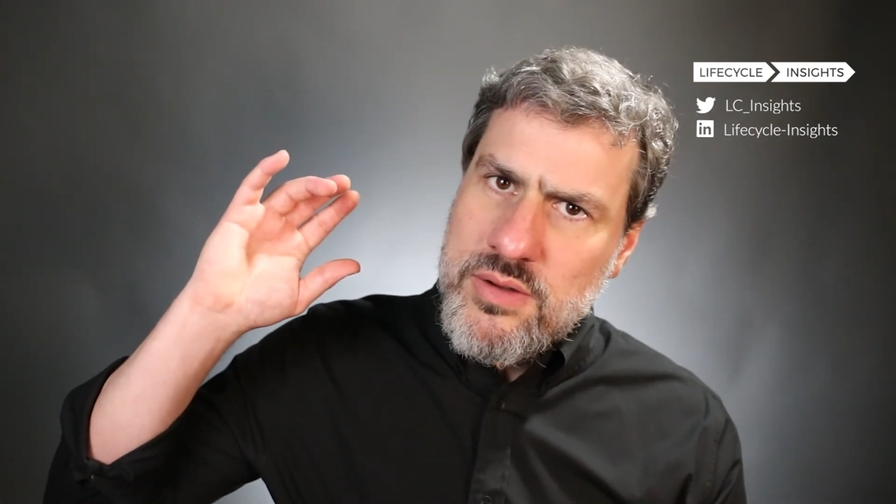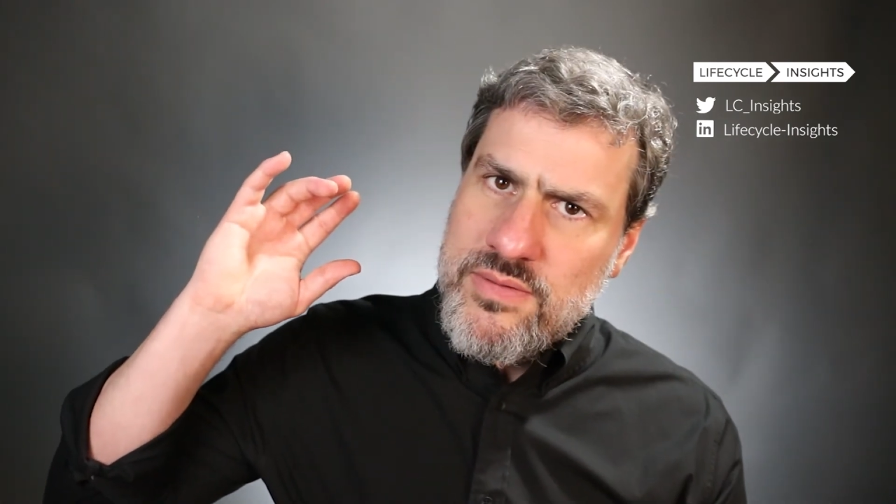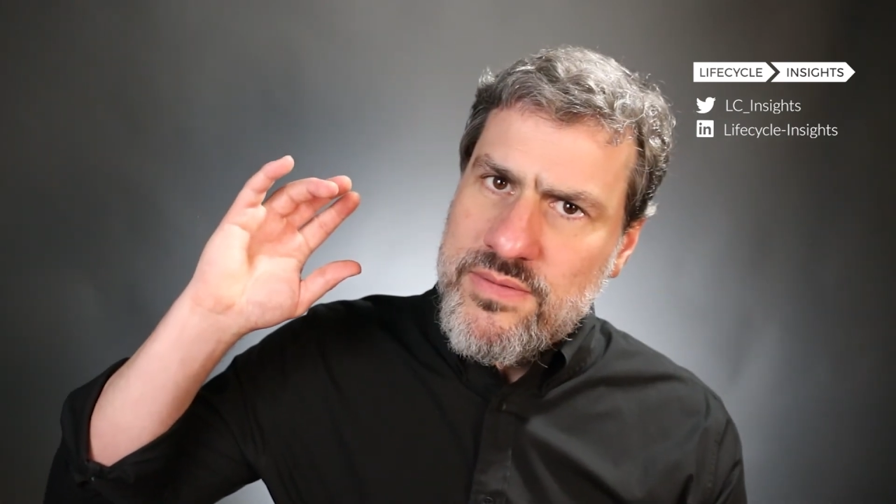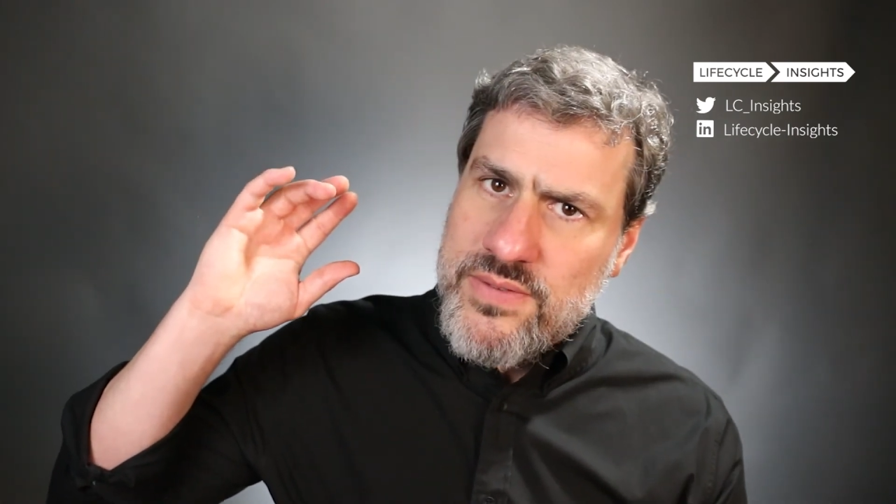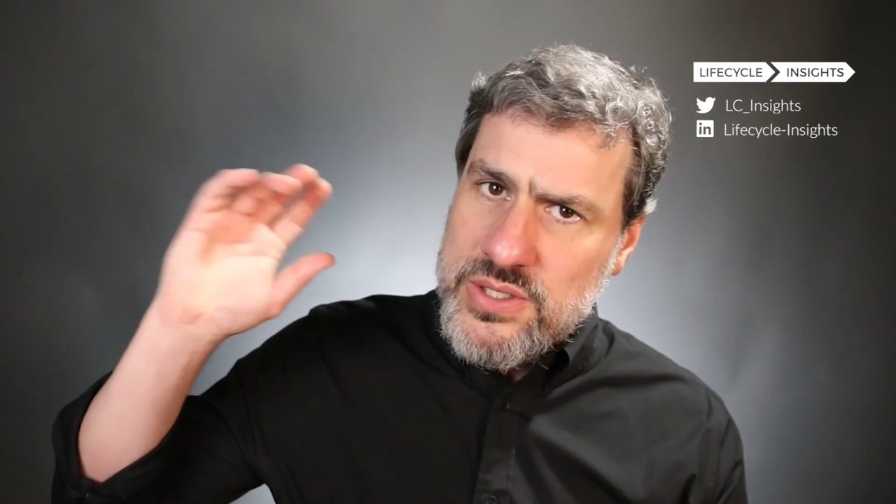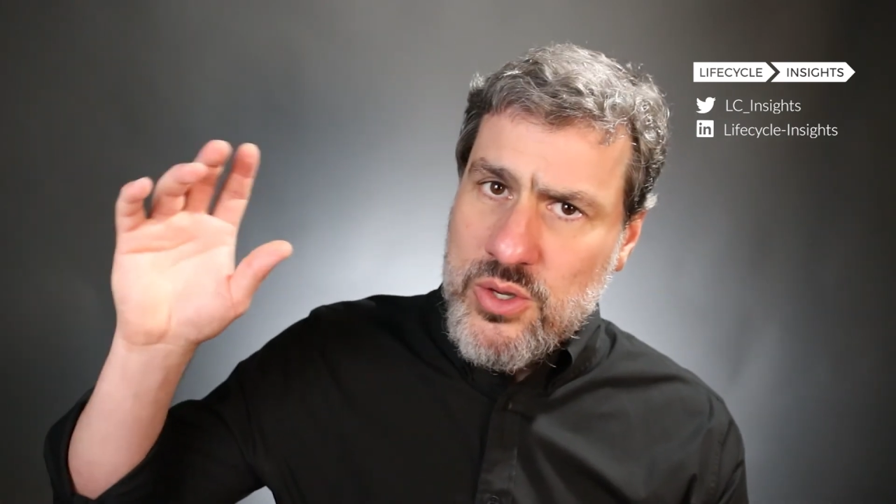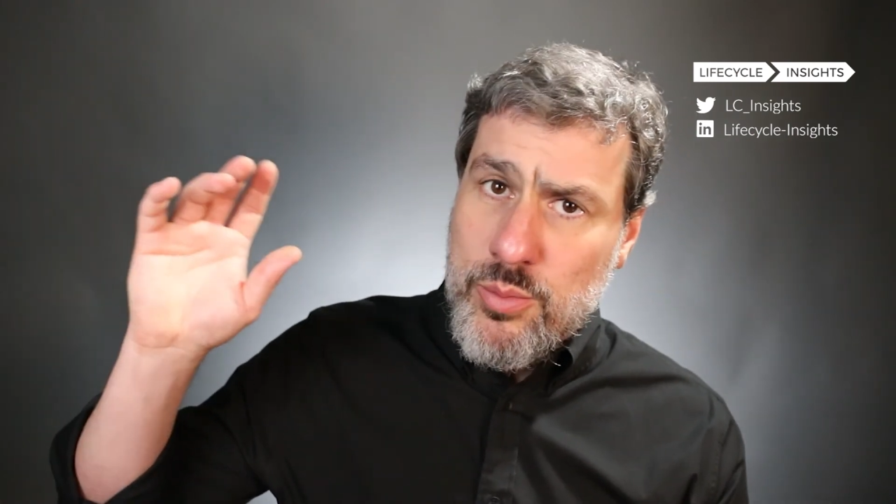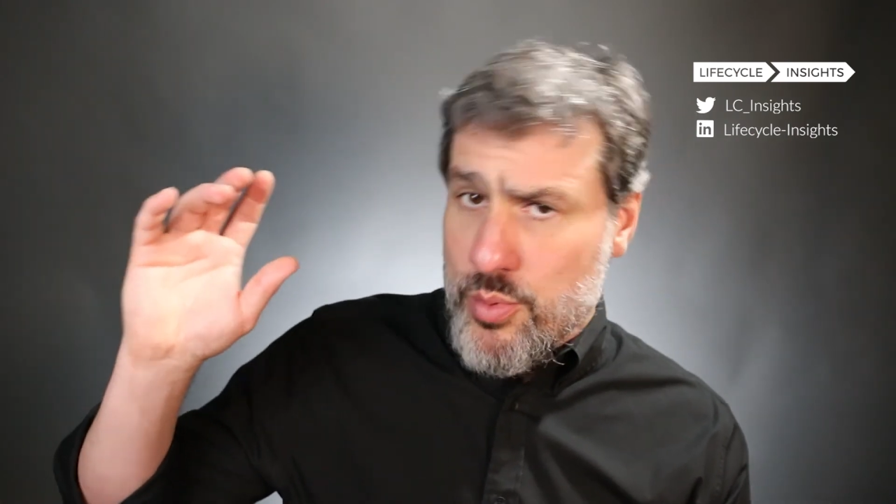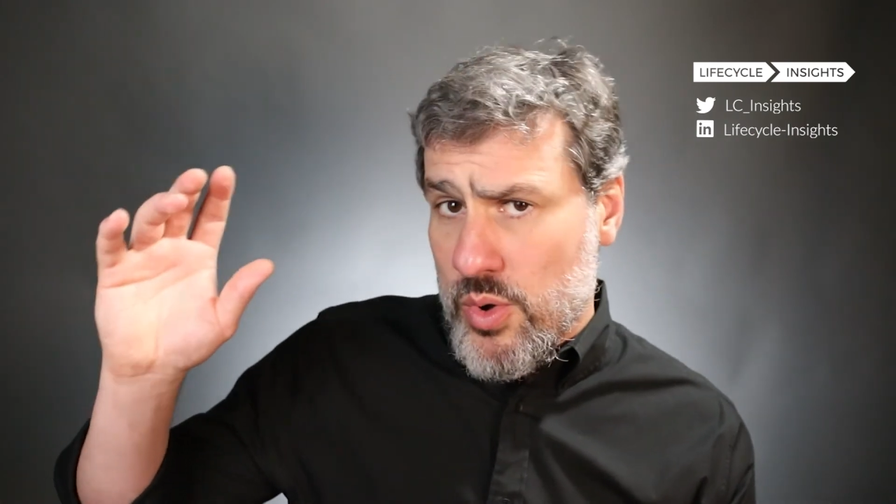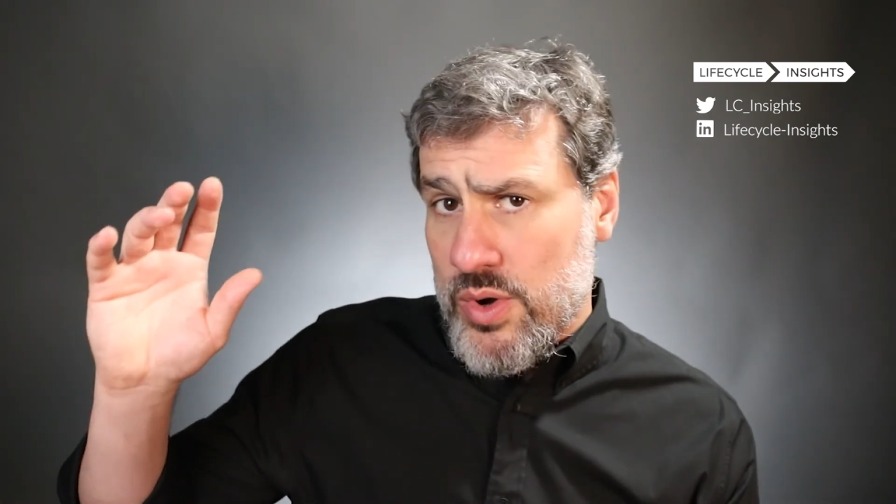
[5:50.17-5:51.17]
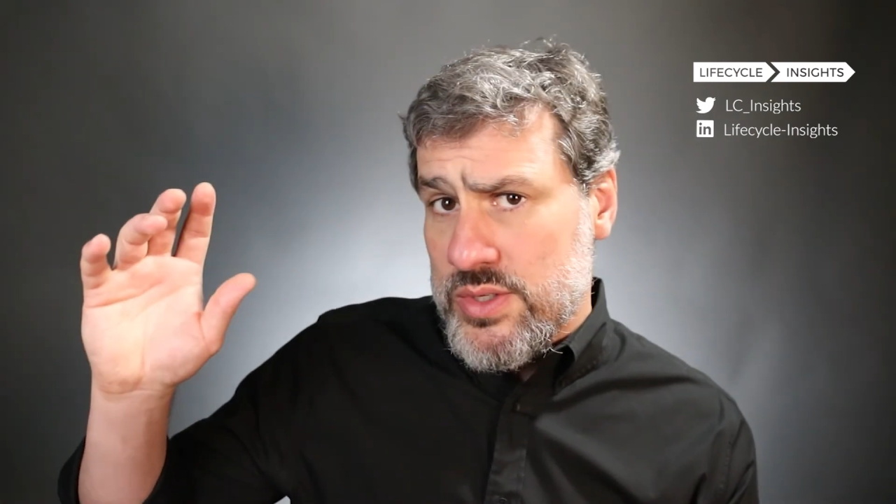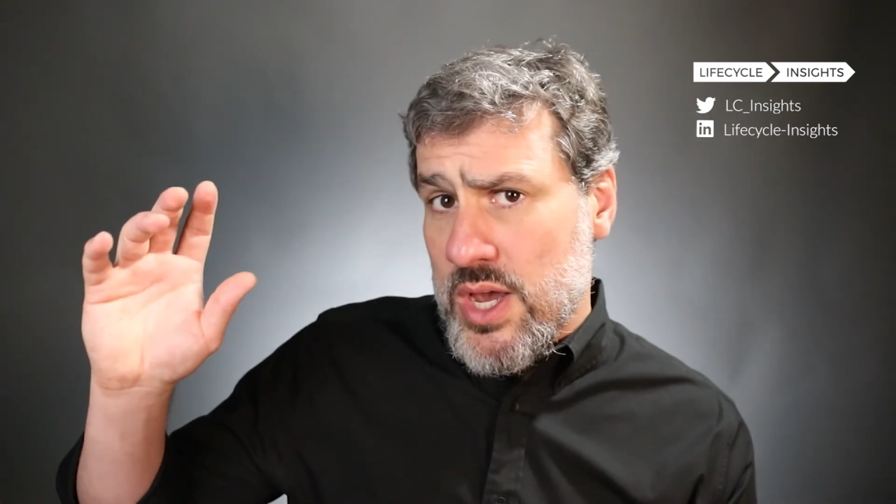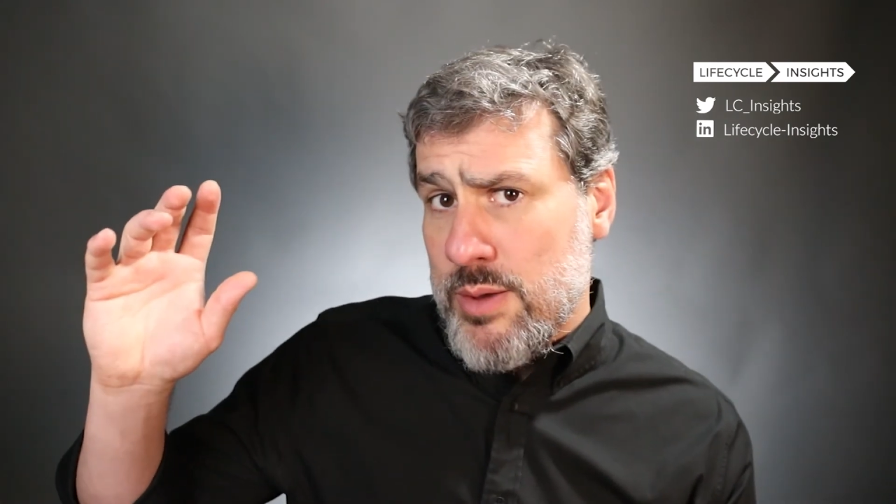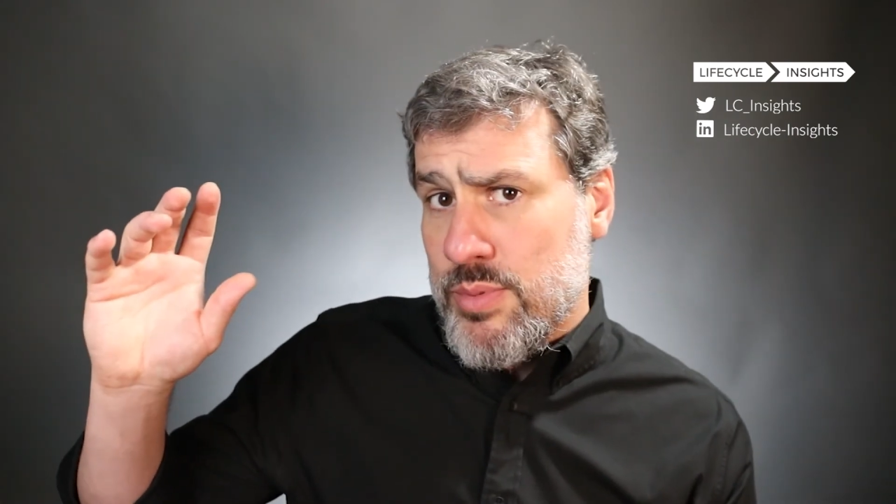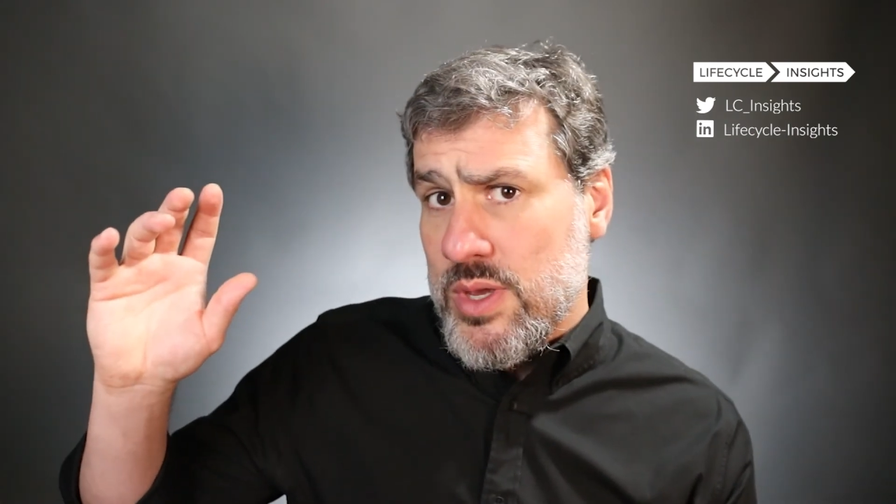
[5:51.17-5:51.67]
physical
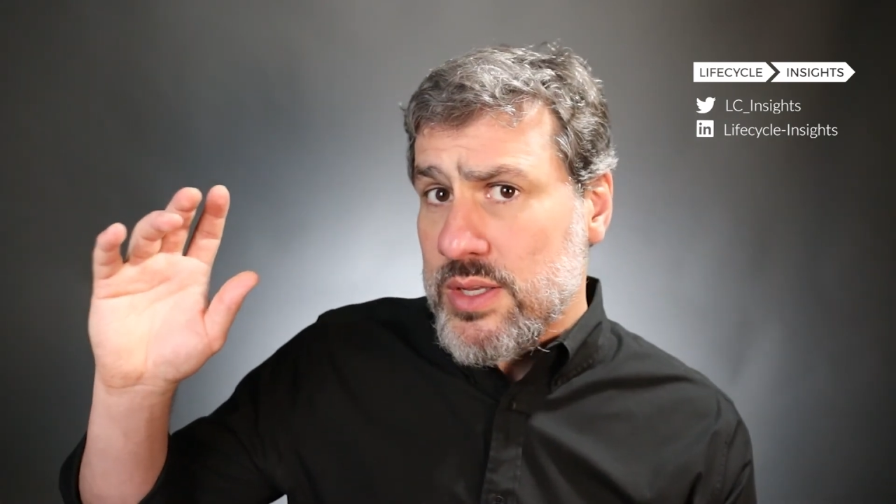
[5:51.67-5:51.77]
prototype